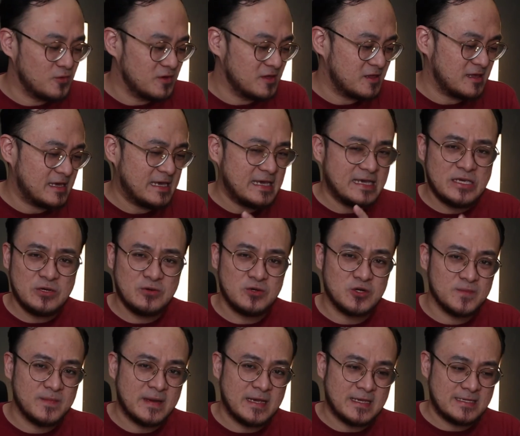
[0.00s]
with a
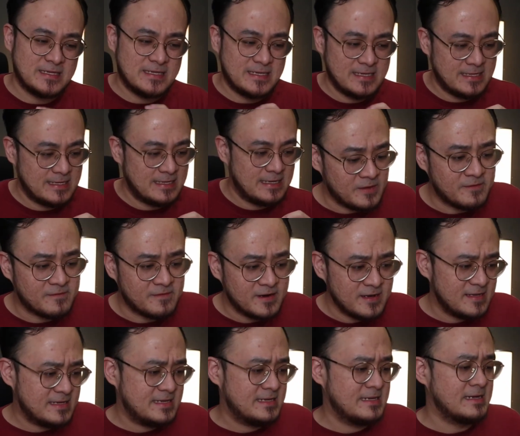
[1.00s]
huge mess.
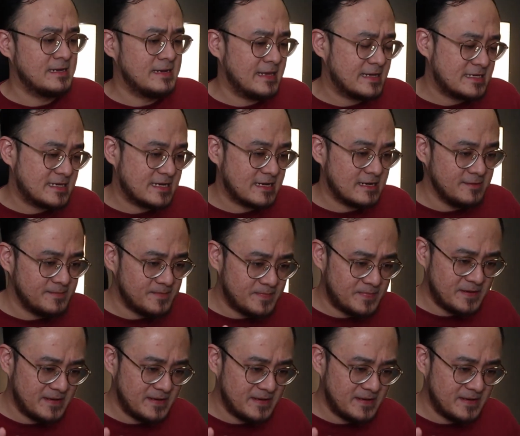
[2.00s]
Alright, next clip